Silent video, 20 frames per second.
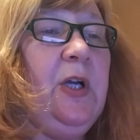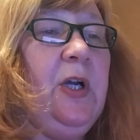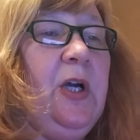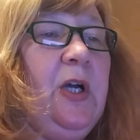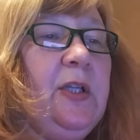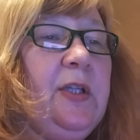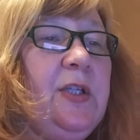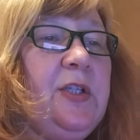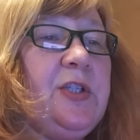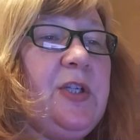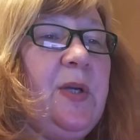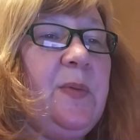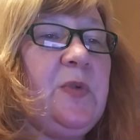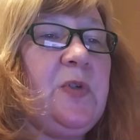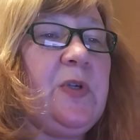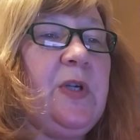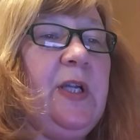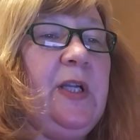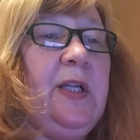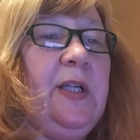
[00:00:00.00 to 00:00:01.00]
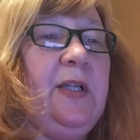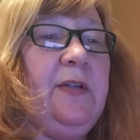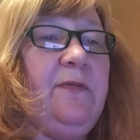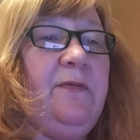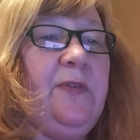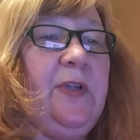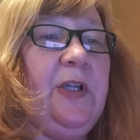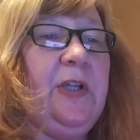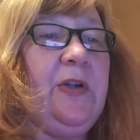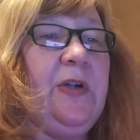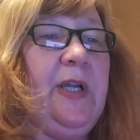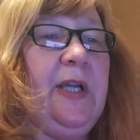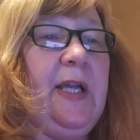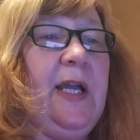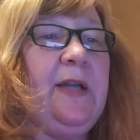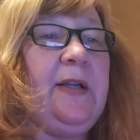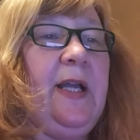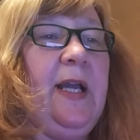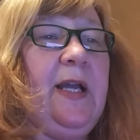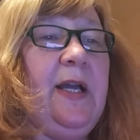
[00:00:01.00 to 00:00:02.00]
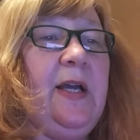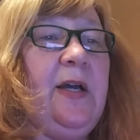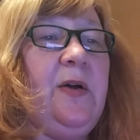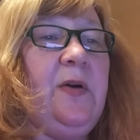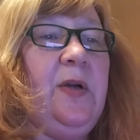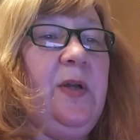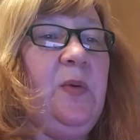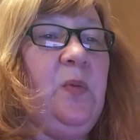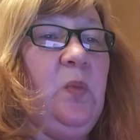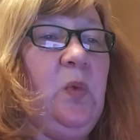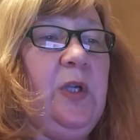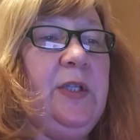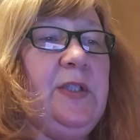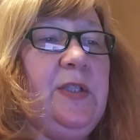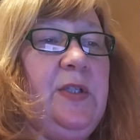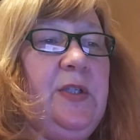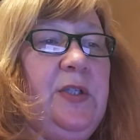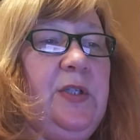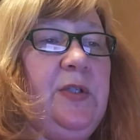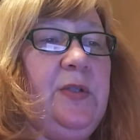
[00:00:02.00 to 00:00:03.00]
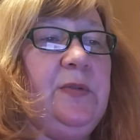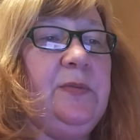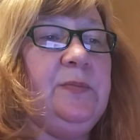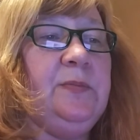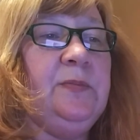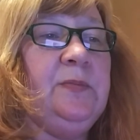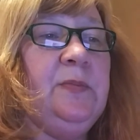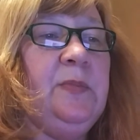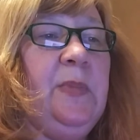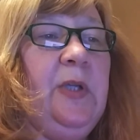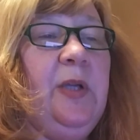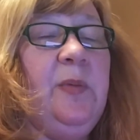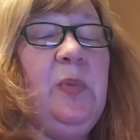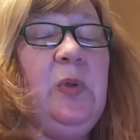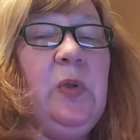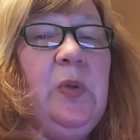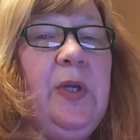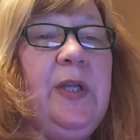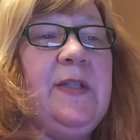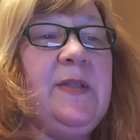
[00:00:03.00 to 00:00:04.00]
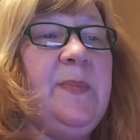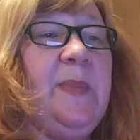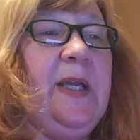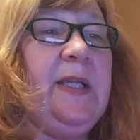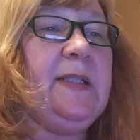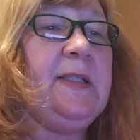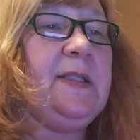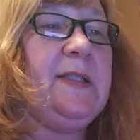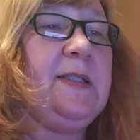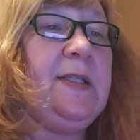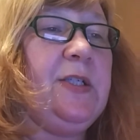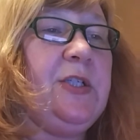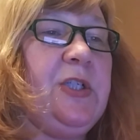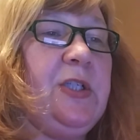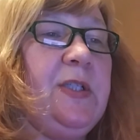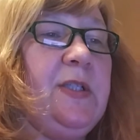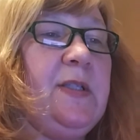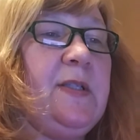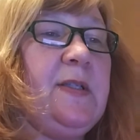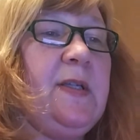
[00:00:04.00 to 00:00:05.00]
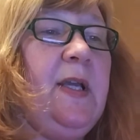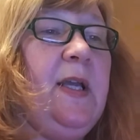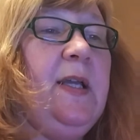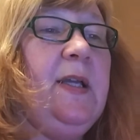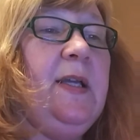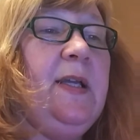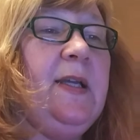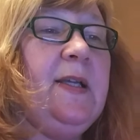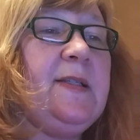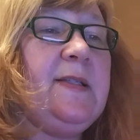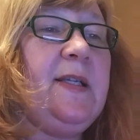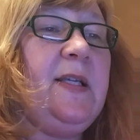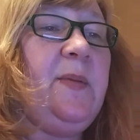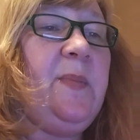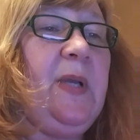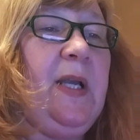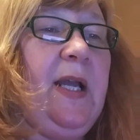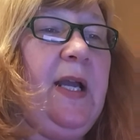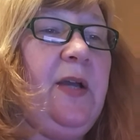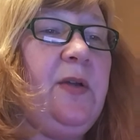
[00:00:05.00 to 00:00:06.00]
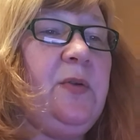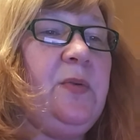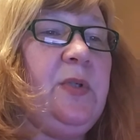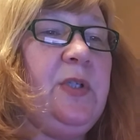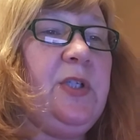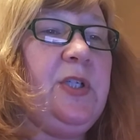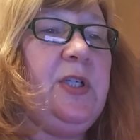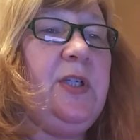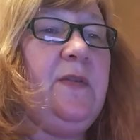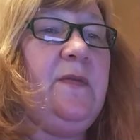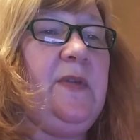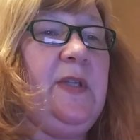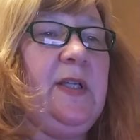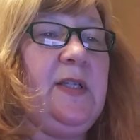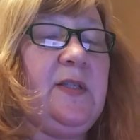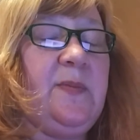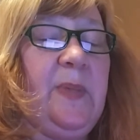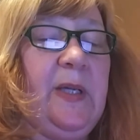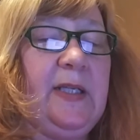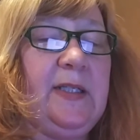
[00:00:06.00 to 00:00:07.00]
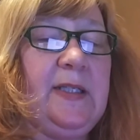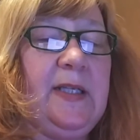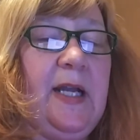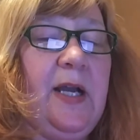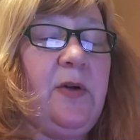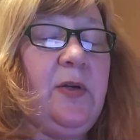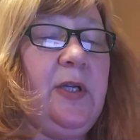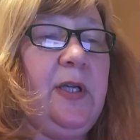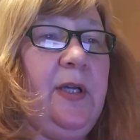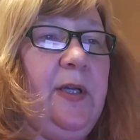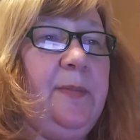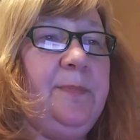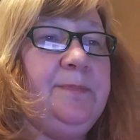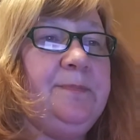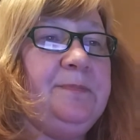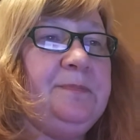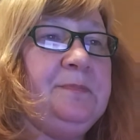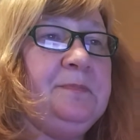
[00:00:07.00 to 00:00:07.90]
On-the-job training and figuring out how and what to do. Employees make decisions. Examine how to achieve the expected outcome.